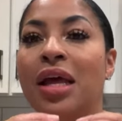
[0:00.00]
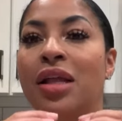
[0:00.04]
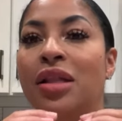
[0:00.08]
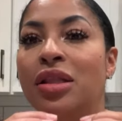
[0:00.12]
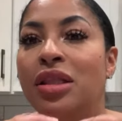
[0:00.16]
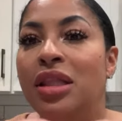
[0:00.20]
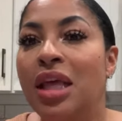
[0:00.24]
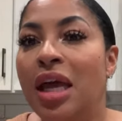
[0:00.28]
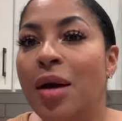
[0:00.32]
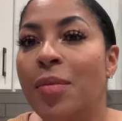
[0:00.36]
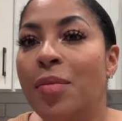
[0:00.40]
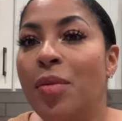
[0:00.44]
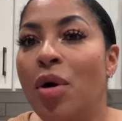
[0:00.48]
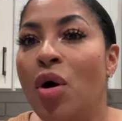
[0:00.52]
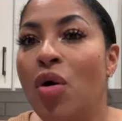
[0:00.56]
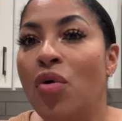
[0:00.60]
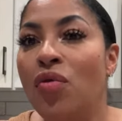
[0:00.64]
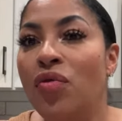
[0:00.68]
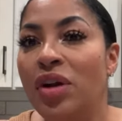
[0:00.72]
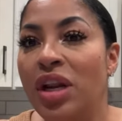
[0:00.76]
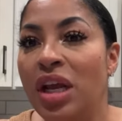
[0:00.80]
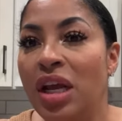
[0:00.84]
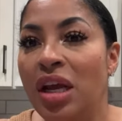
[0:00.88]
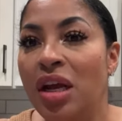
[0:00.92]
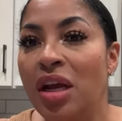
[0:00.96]
Them over
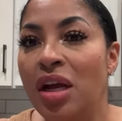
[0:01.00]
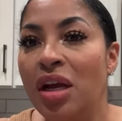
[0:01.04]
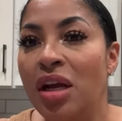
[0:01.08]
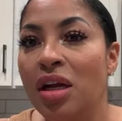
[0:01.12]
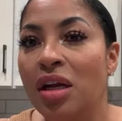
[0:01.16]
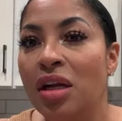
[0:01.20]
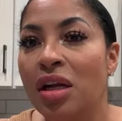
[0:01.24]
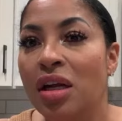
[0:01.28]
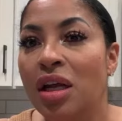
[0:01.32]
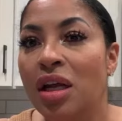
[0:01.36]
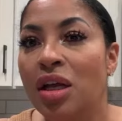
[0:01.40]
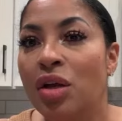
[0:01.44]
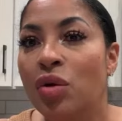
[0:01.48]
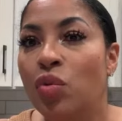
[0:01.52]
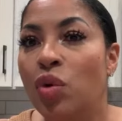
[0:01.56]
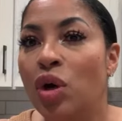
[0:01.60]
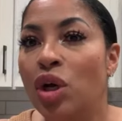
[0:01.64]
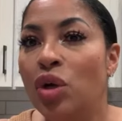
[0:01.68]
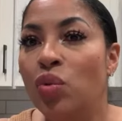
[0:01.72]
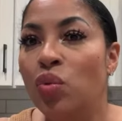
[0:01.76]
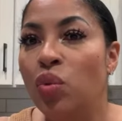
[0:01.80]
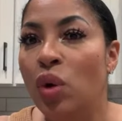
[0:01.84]
there, what,